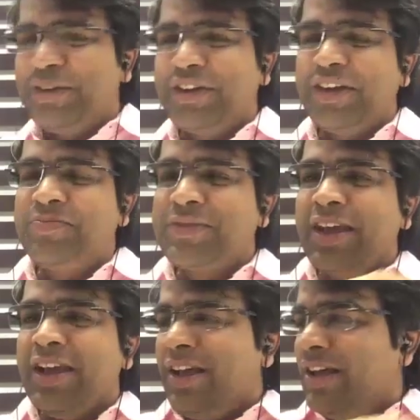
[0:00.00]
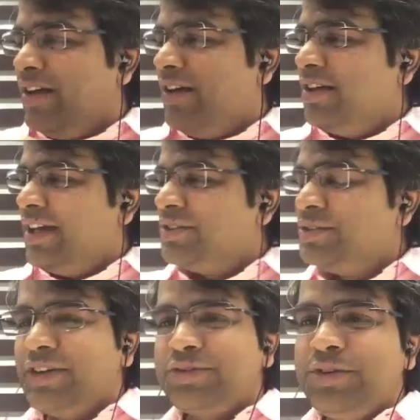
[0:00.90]
Okay. As
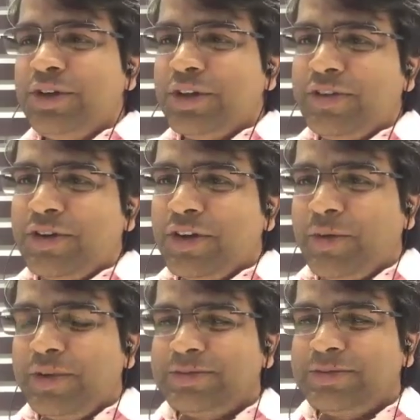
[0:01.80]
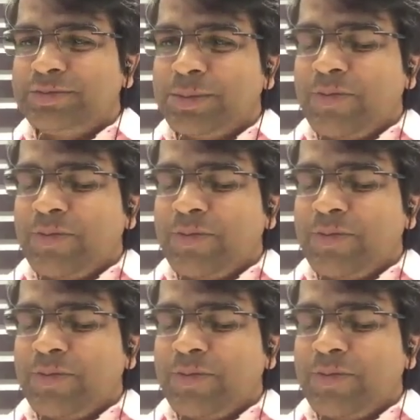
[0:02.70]
you are a student of economics,